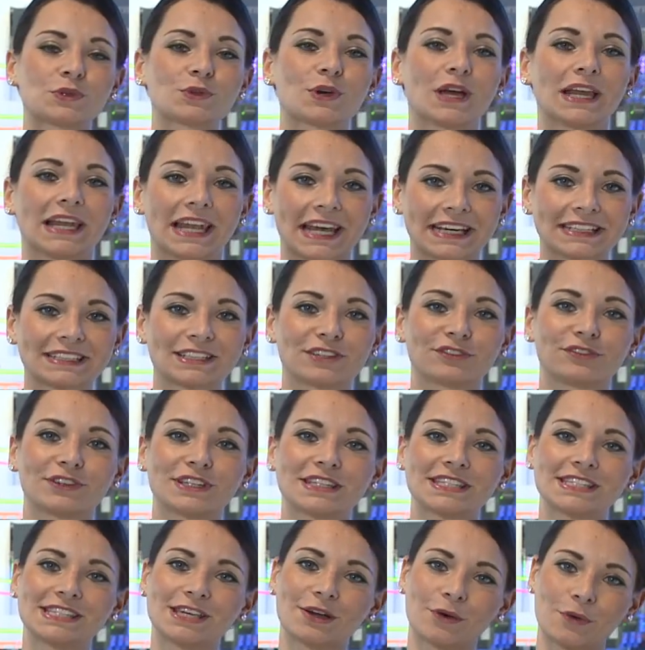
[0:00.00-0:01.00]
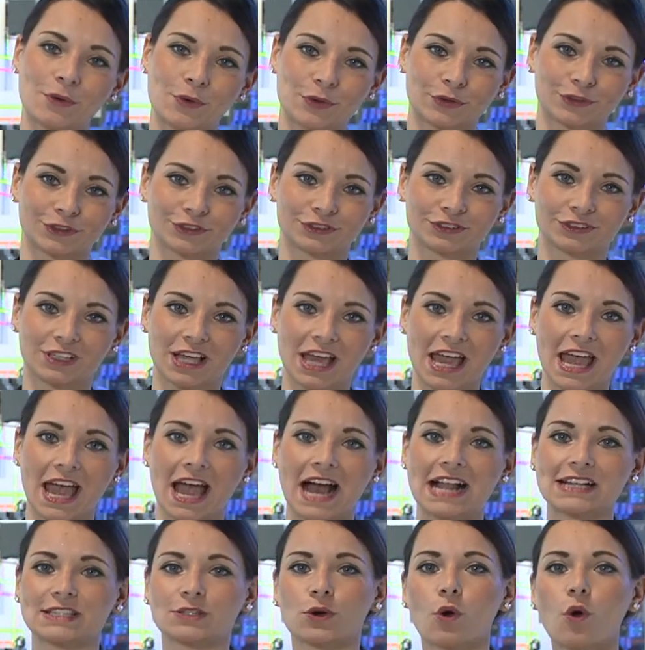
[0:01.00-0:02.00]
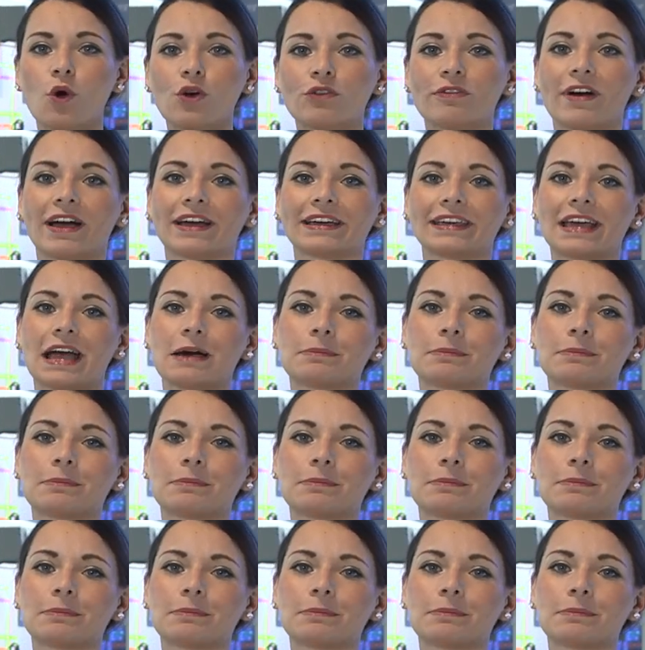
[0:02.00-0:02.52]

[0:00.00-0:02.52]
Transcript: From electricity to electrification,